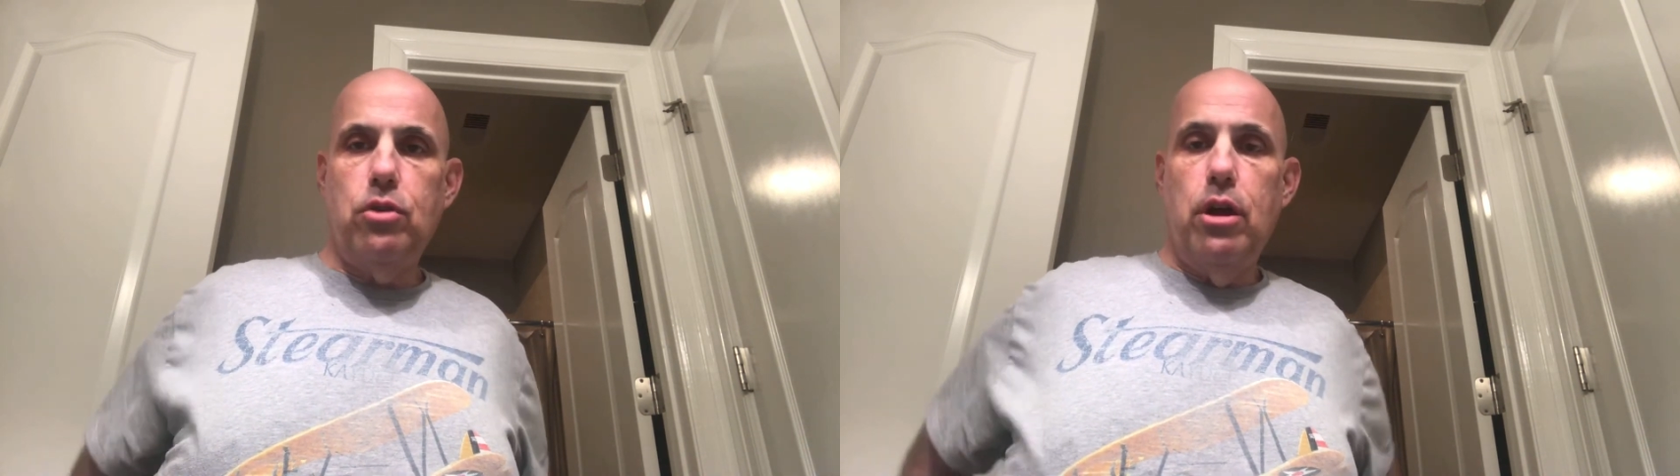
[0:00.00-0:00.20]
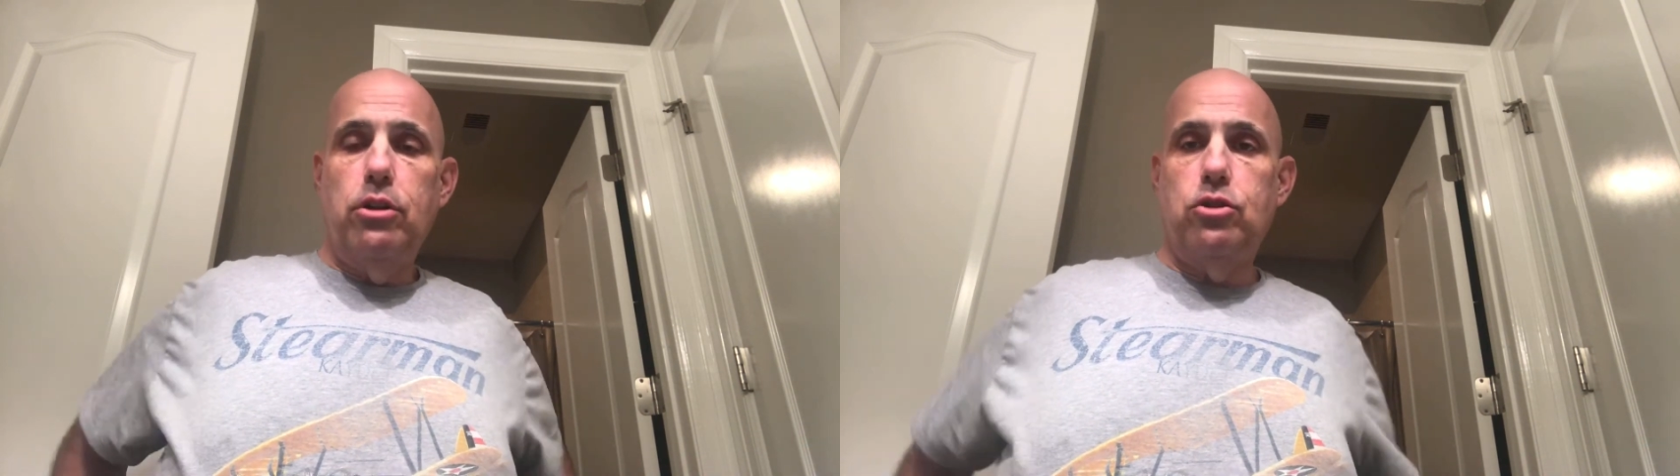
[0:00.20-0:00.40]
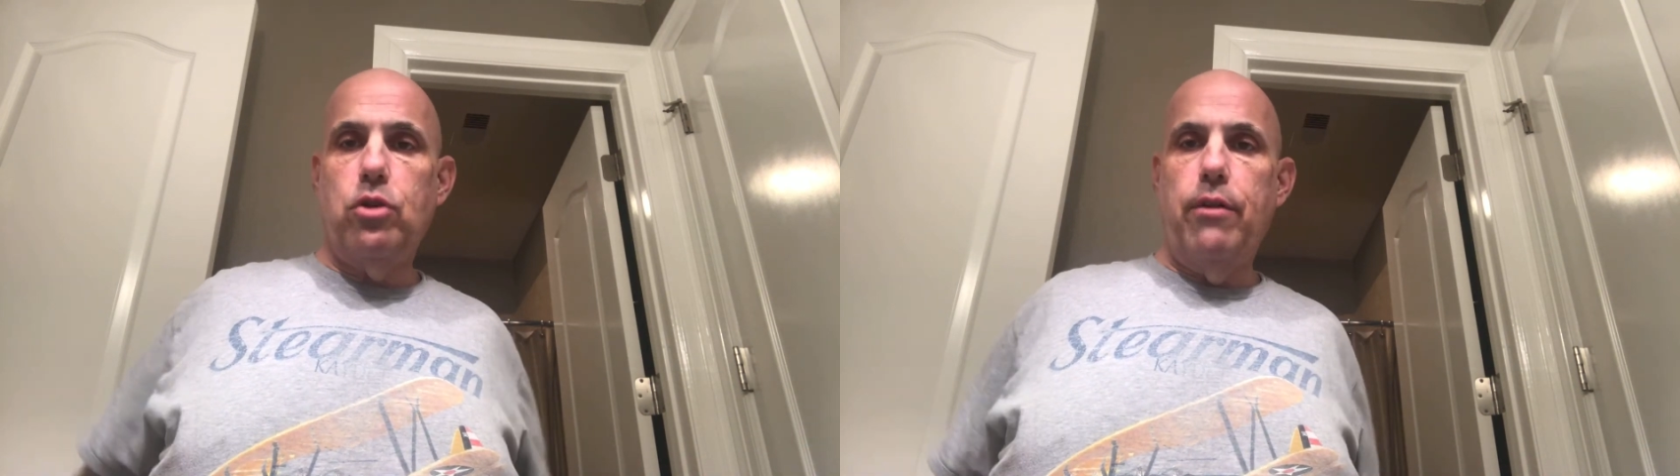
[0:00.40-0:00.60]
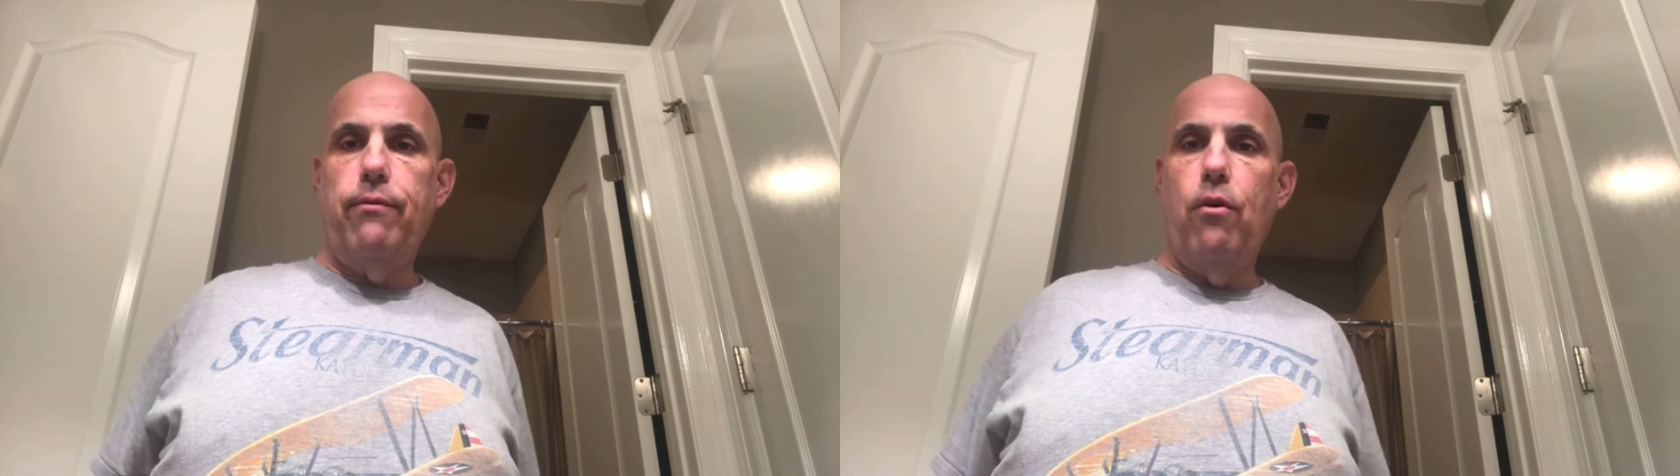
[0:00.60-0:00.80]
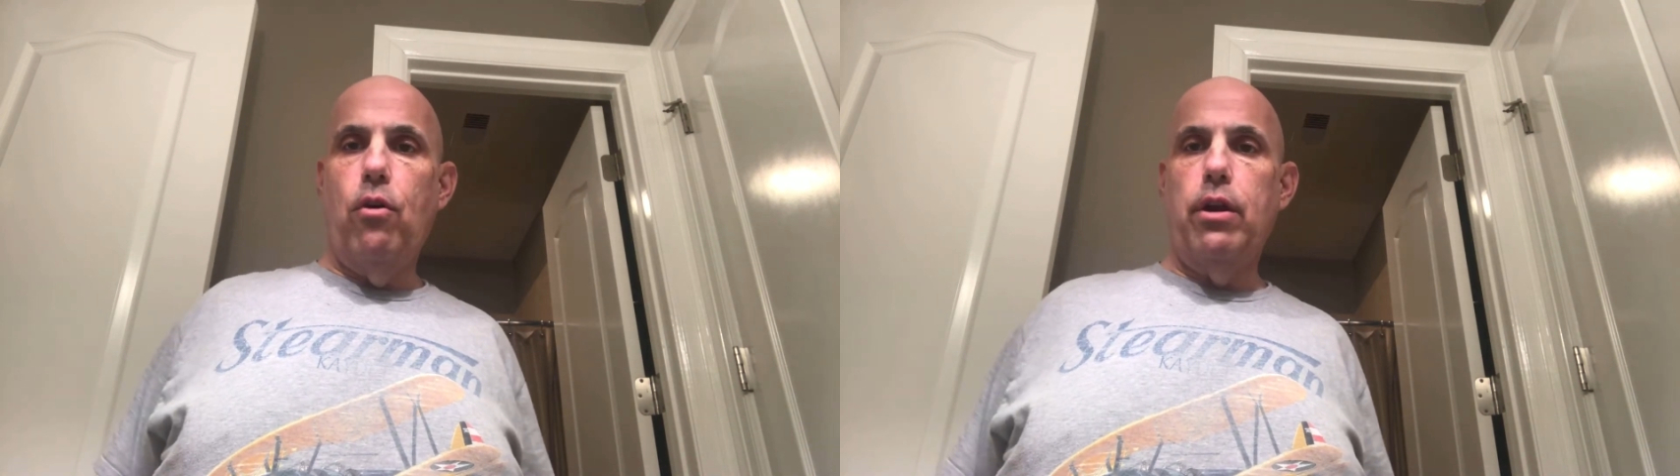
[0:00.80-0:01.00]

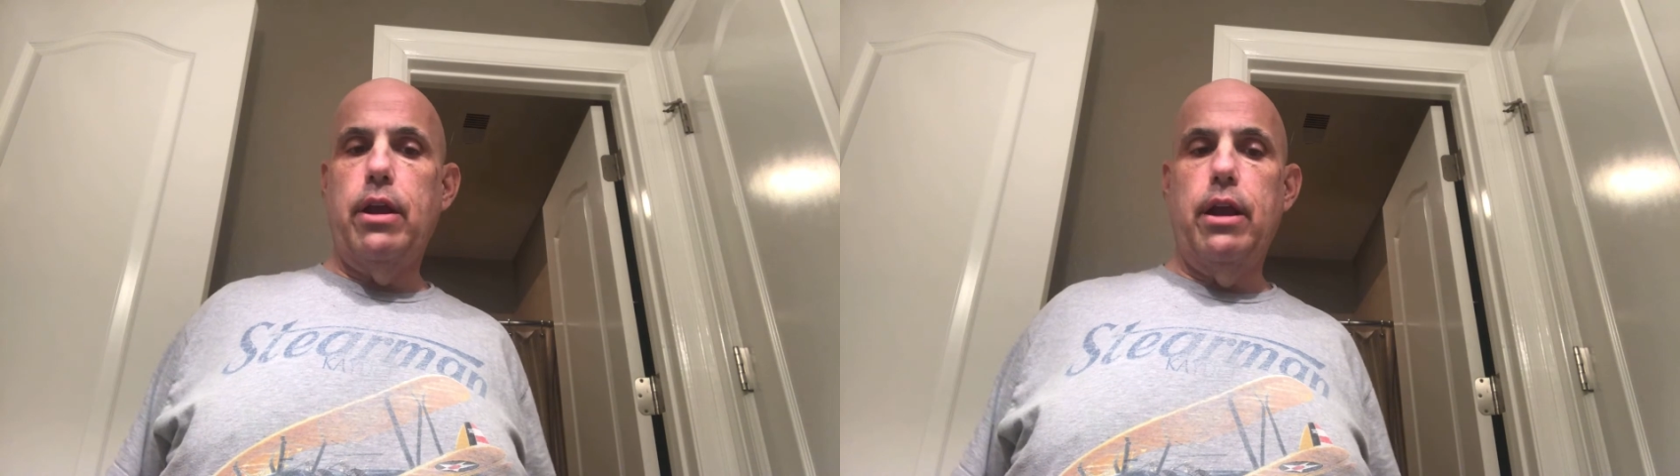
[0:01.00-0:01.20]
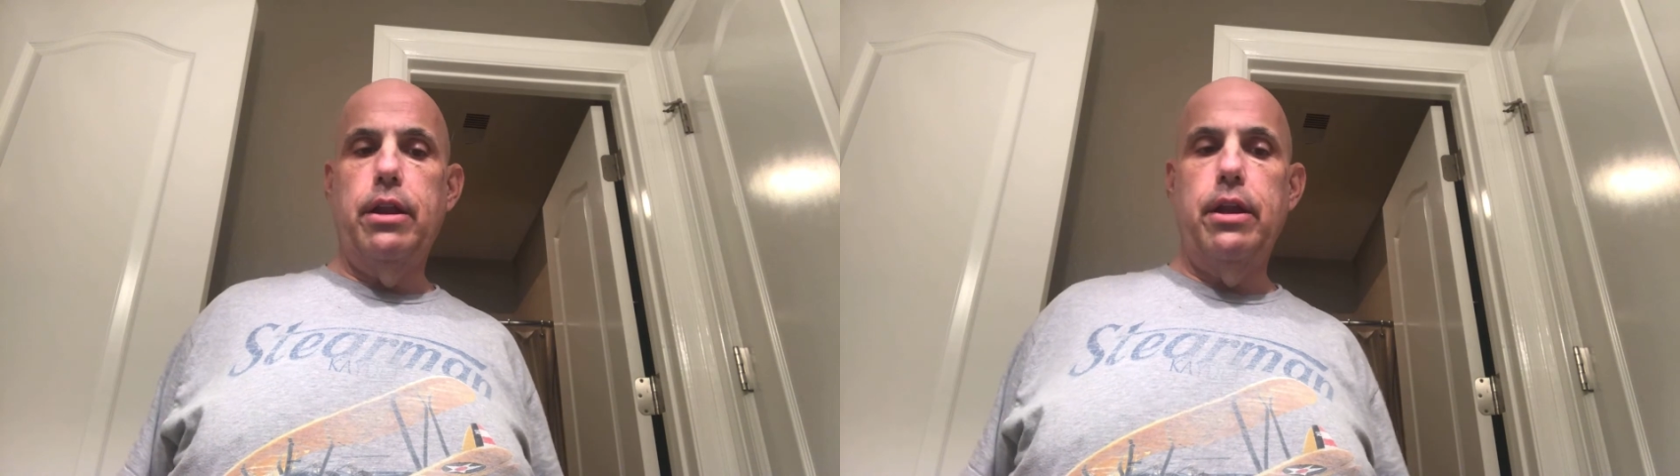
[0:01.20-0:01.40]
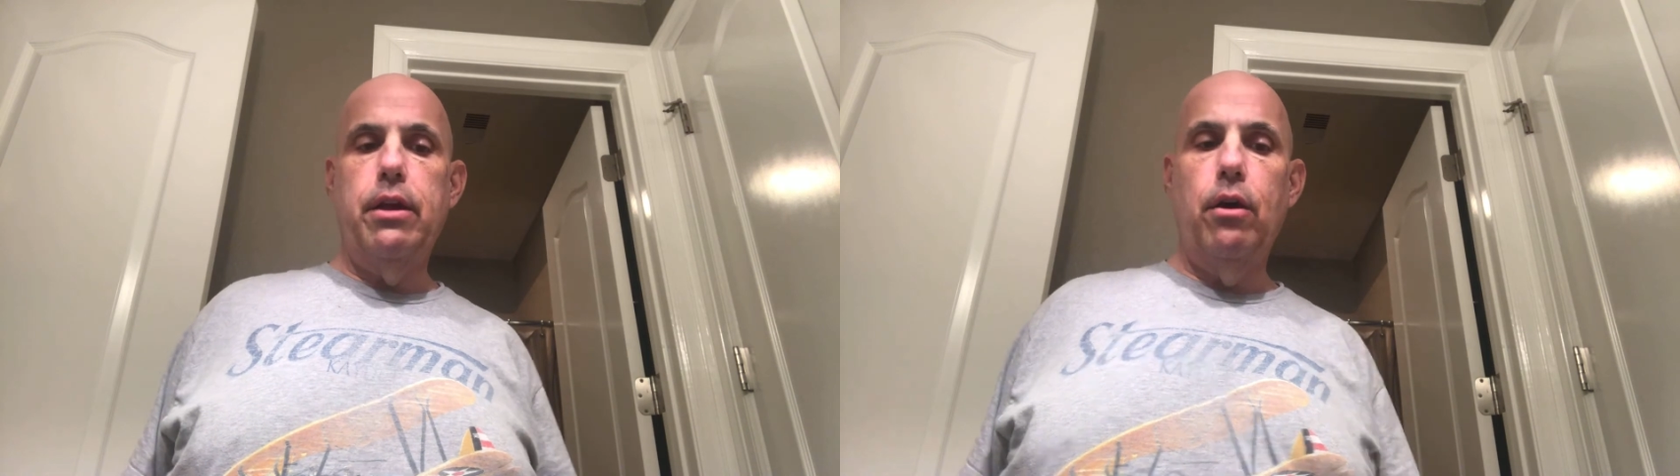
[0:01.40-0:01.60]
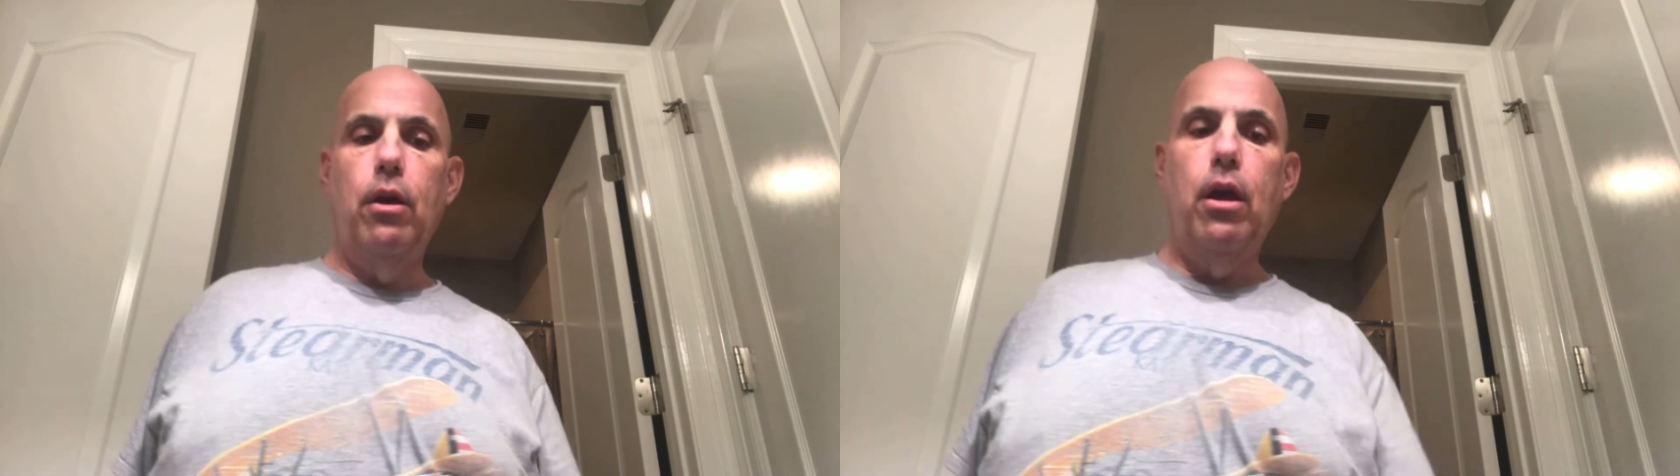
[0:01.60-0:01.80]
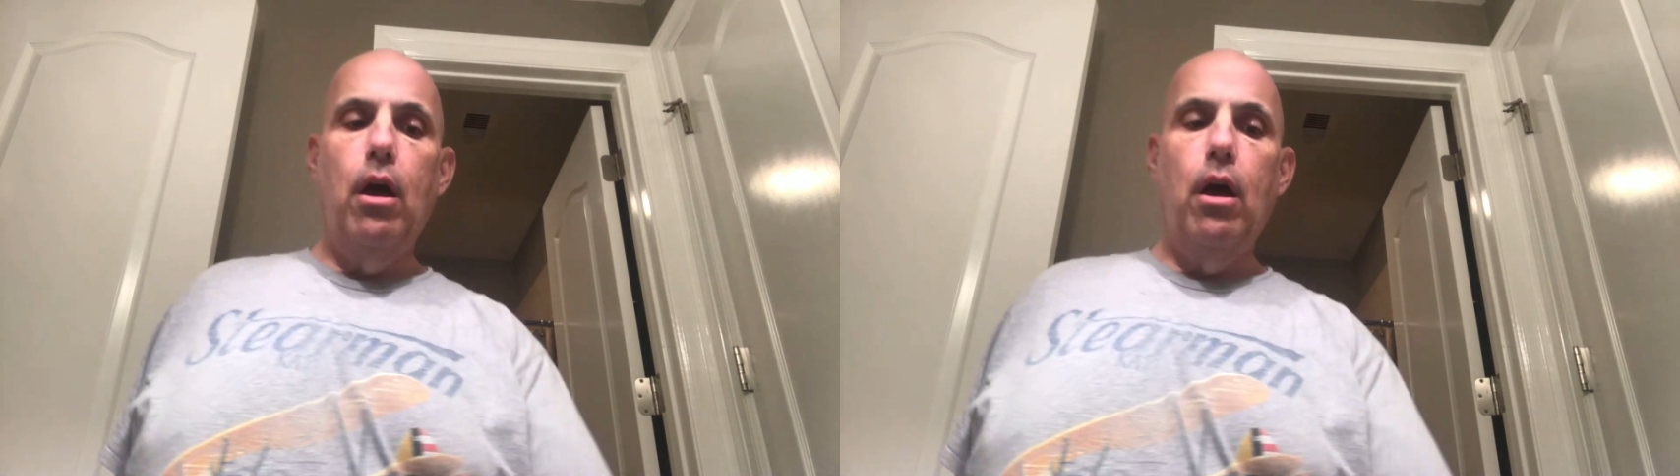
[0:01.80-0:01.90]
straightforward kind of deal.